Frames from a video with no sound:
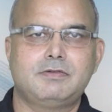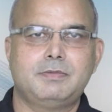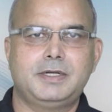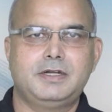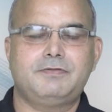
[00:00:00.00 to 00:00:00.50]
will
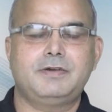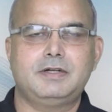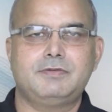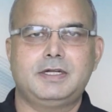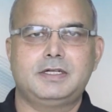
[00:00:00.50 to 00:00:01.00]
be
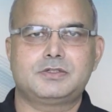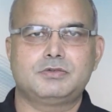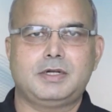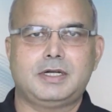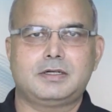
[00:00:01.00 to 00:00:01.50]
different when it is to
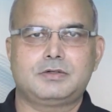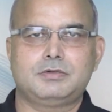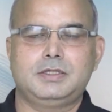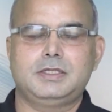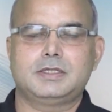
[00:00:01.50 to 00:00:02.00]
cater
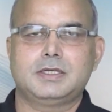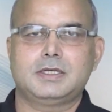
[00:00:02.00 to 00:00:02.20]
to the